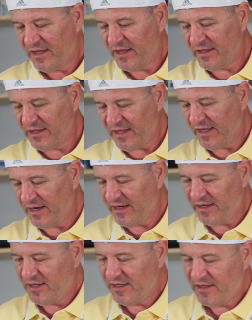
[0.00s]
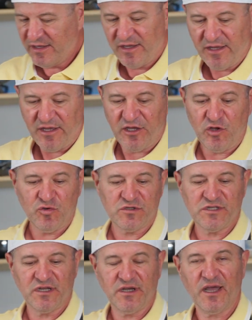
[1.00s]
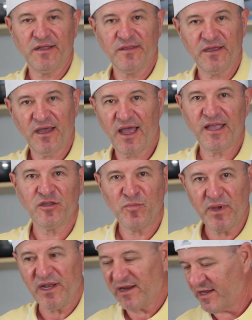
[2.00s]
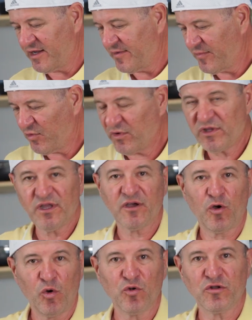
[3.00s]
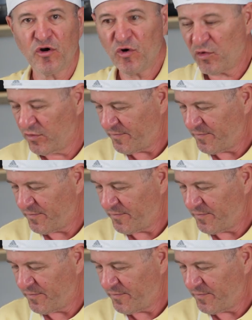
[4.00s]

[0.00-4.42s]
and then use the hot milk with the cold roux.